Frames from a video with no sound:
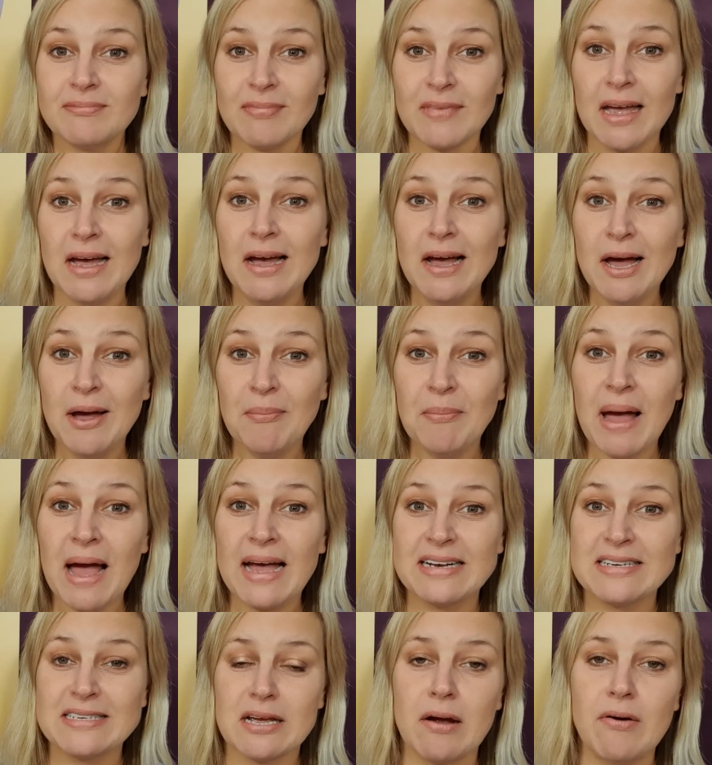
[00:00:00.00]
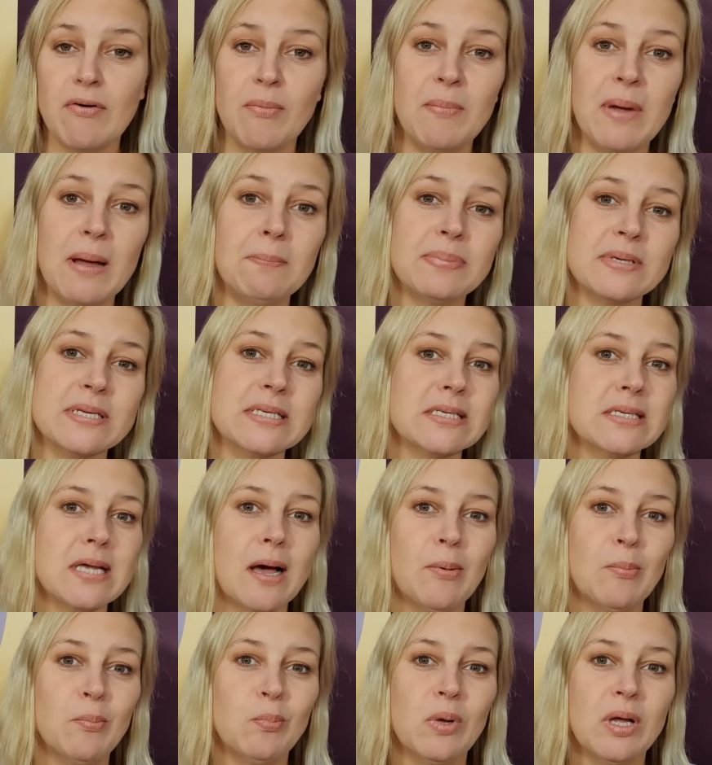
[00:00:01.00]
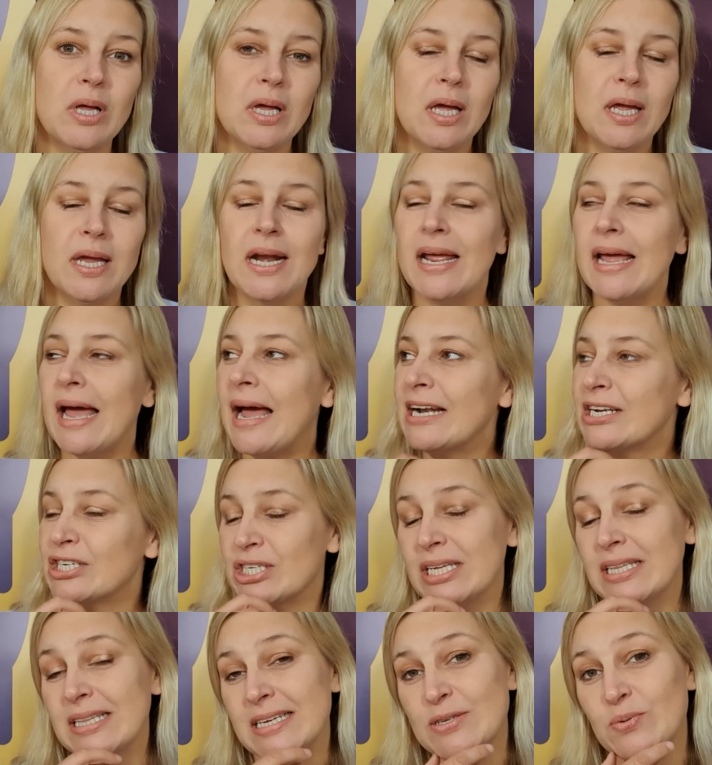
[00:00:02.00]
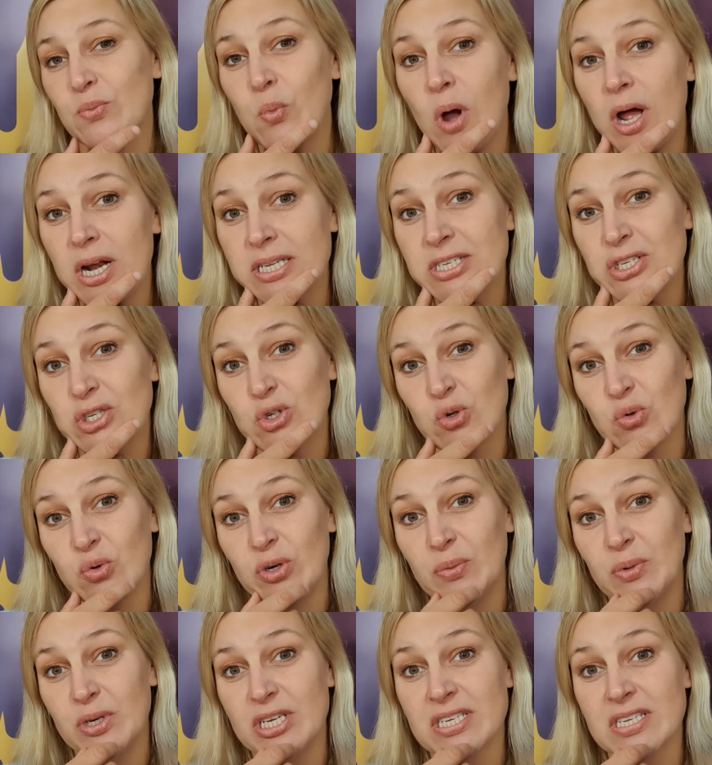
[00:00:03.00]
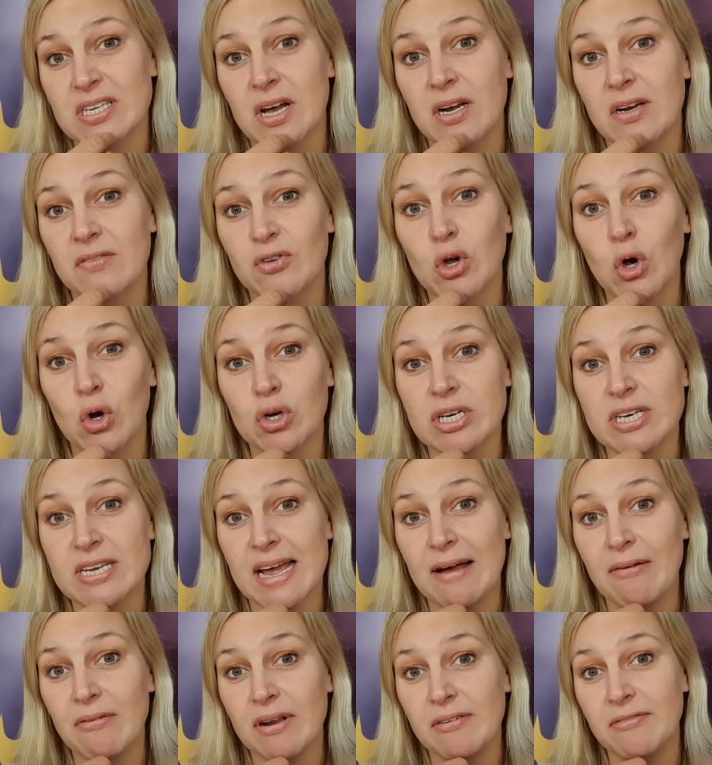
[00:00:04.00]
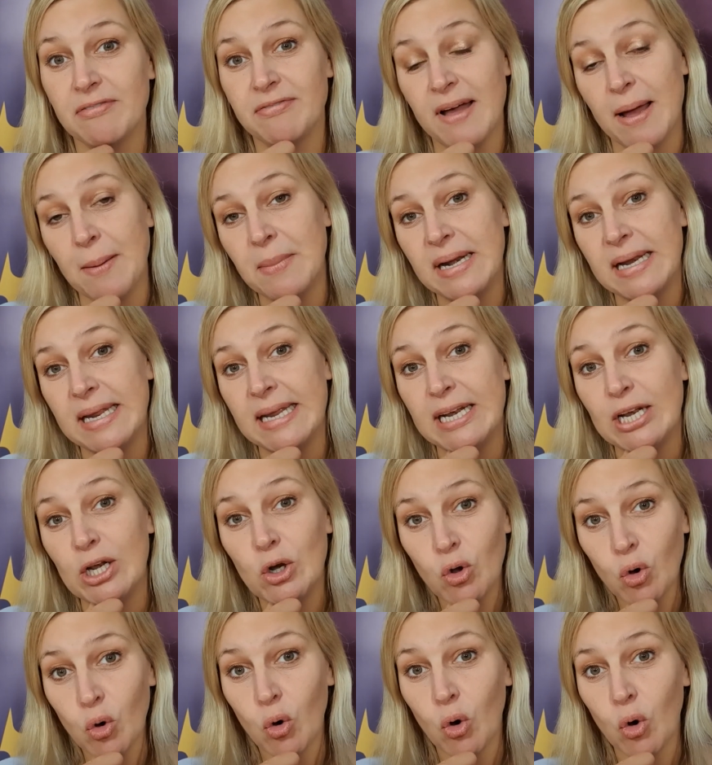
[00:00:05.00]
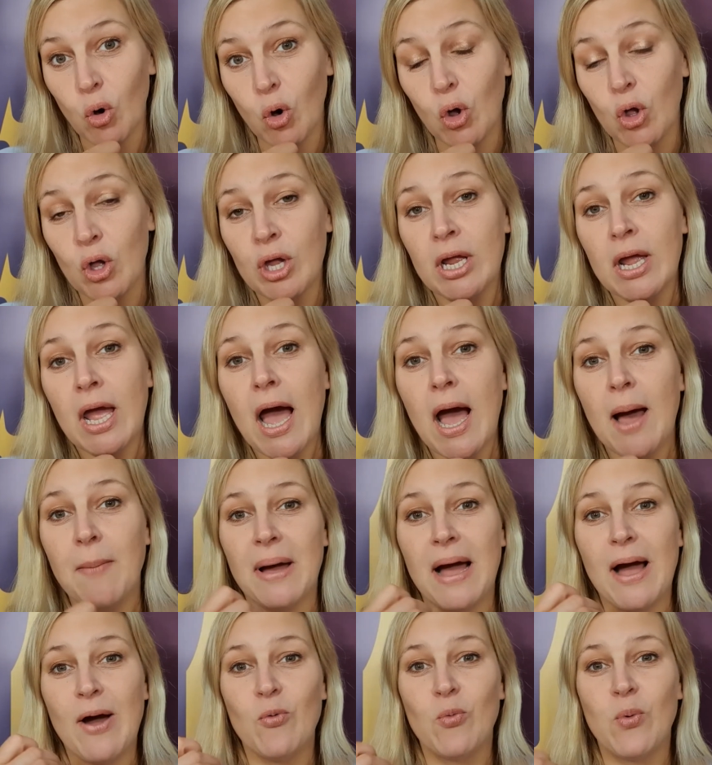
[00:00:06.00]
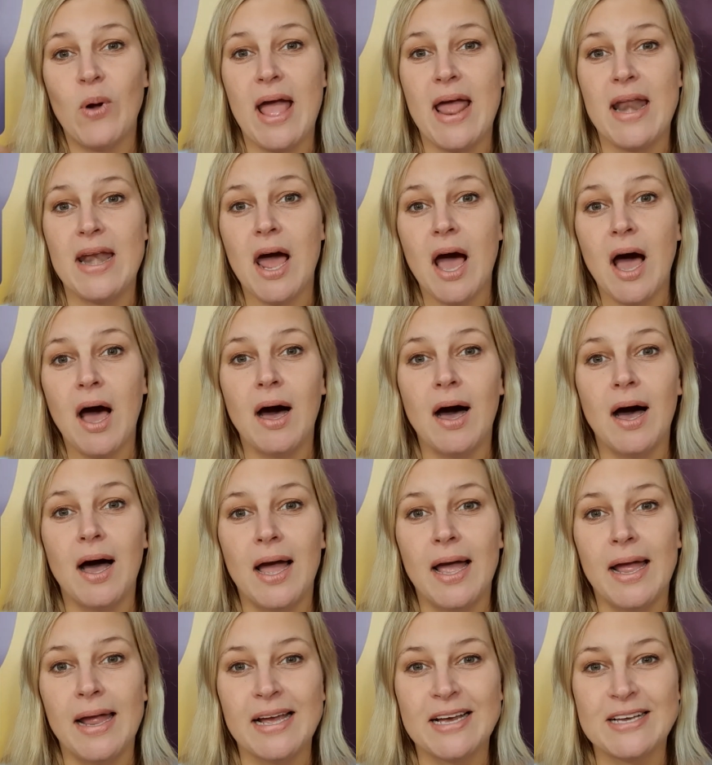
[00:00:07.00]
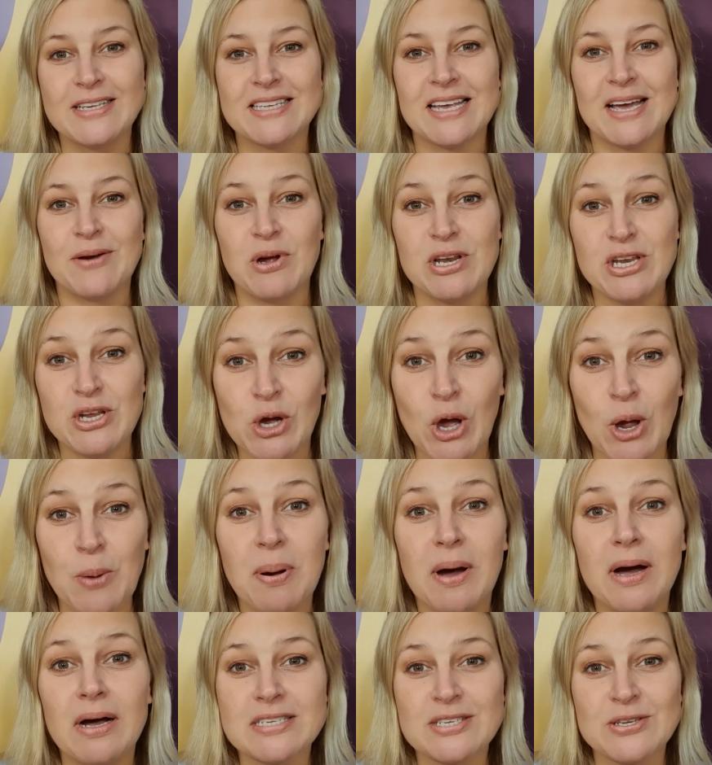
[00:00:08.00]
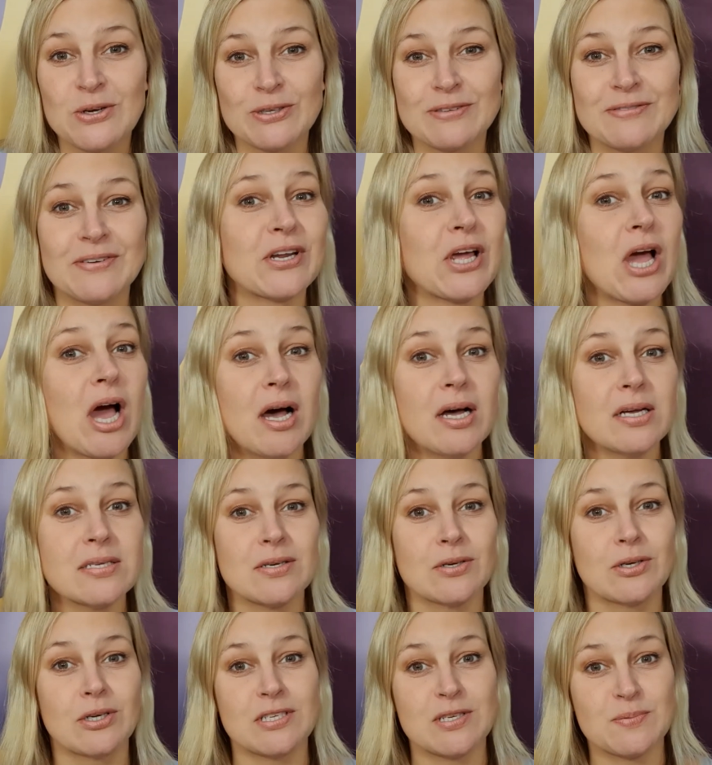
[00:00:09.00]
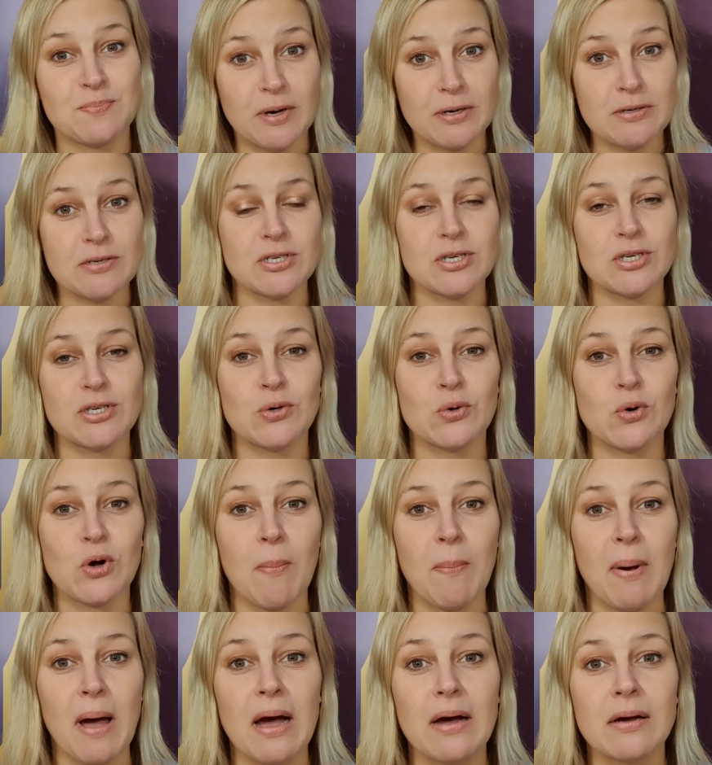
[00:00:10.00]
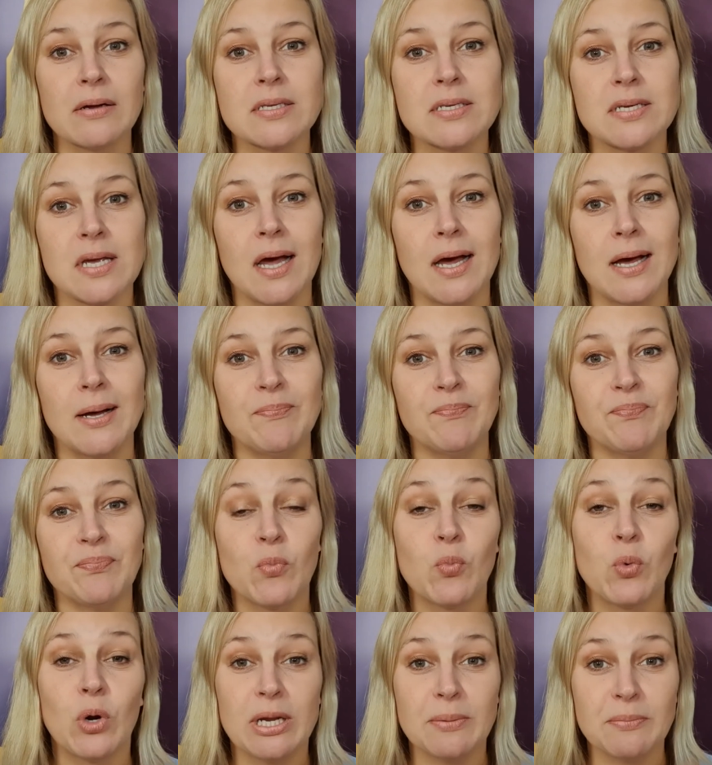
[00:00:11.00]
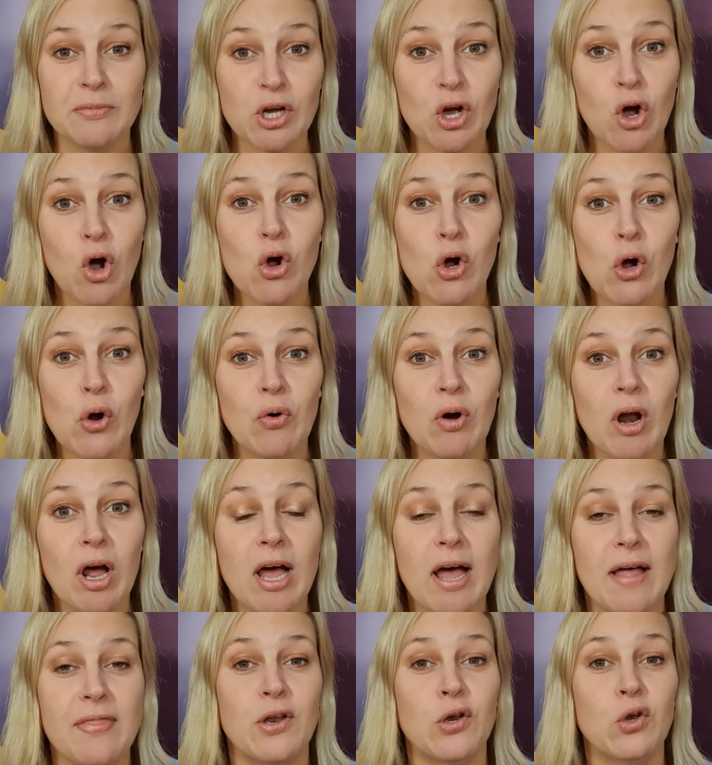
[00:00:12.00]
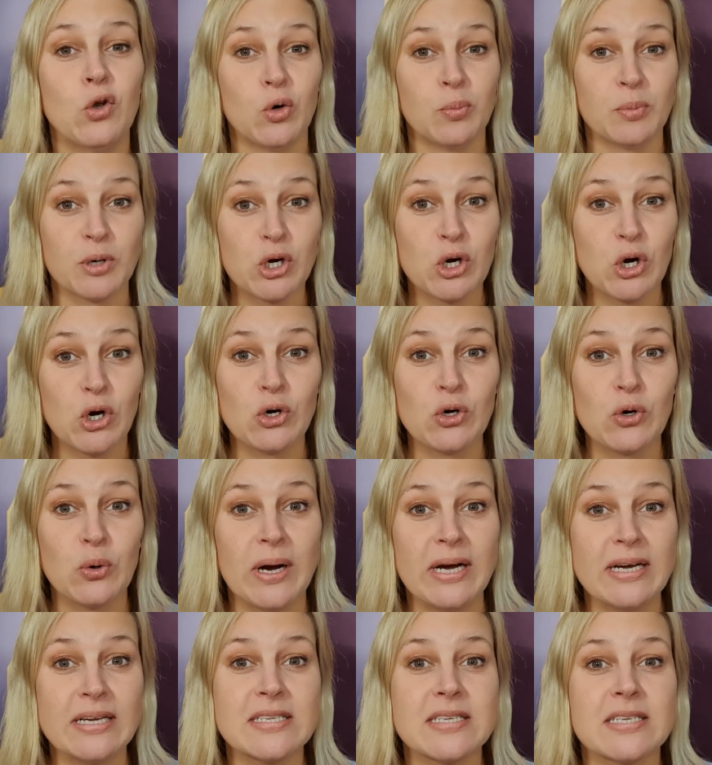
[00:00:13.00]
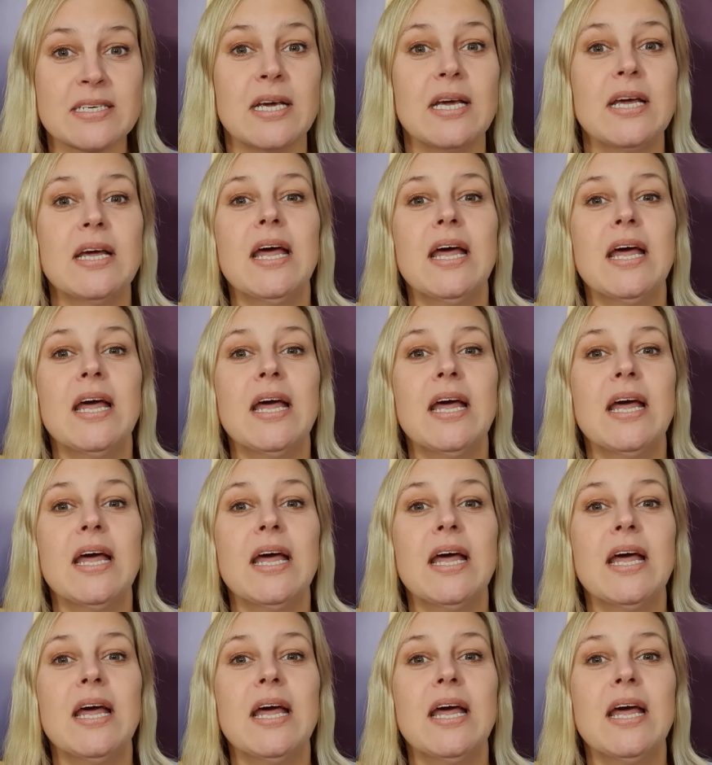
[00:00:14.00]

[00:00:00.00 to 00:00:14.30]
And I remember some, you know, actually there's one story which has kind of gone down in family lore about when I, because when you go past Oxford Castle, you're supposed to talk about William the Conqueror and the Norman Conquest.